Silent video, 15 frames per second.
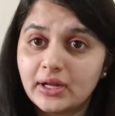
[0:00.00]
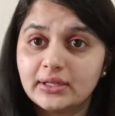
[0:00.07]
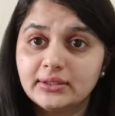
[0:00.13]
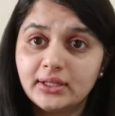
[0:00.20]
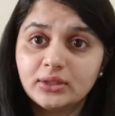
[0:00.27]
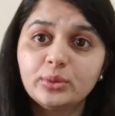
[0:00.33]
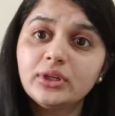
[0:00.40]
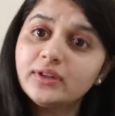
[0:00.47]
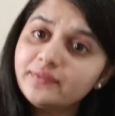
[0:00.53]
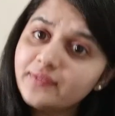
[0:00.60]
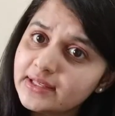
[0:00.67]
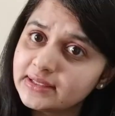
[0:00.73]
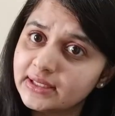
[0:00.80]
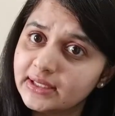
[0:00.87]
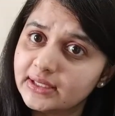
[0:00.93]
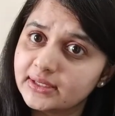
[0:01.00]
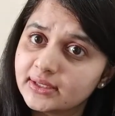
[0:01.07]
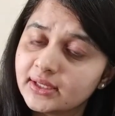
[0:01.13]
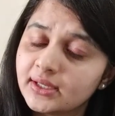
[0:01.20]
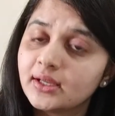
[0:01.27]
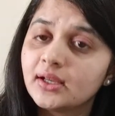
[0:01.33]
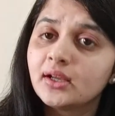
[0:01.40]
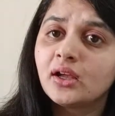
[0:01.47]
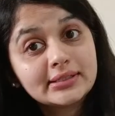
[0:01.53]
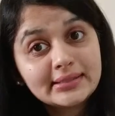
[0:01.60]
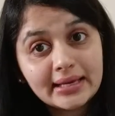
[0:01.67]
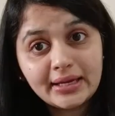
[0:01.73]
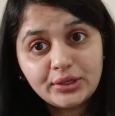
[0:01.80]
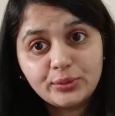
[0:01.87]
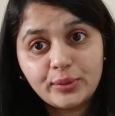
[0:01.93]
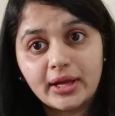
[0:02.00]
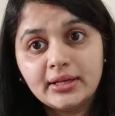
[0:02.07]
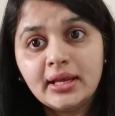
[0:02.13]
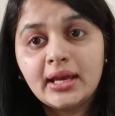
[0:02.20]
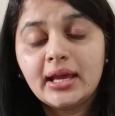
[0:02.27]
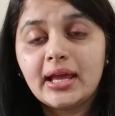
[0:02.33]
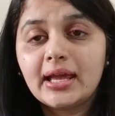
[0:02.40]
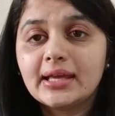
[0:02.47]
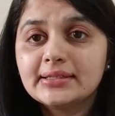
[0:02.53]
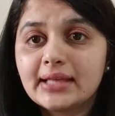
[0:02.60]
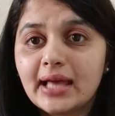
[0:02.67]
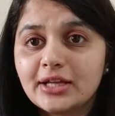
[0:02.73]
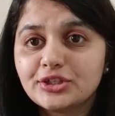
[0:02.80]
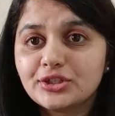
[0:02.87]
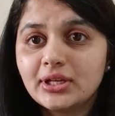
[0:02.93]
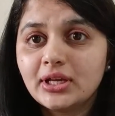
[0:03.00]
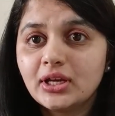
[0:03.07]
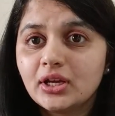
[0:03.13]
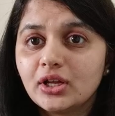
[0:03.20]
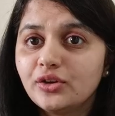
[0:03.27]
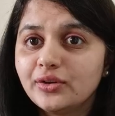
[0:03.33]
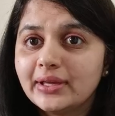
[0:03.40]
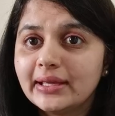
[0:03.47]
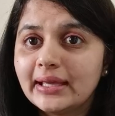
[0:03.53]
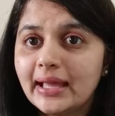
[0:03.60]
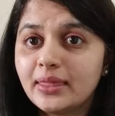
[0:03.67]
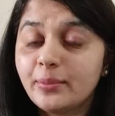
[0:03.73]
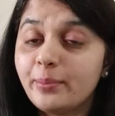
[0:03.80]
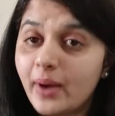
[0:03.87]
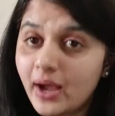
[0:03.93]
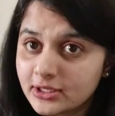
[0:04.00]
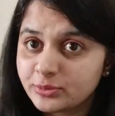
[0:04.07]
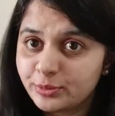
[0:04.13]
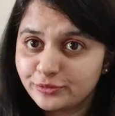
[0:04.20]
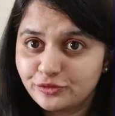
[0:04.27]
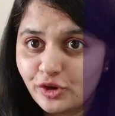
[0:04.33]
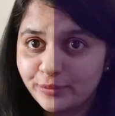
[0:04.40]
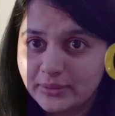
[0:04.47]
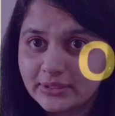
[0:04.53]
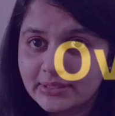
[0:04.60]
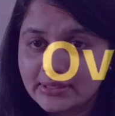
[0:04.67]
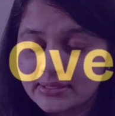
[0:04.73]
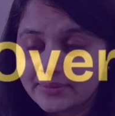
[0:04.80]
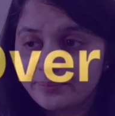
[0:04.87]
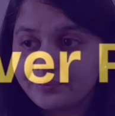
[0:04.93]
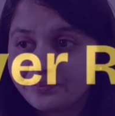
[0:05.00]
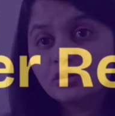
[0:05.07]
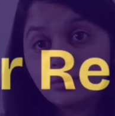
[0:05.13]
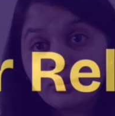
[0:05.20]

fund that we're investing in. The second one is actually looking at the past performance.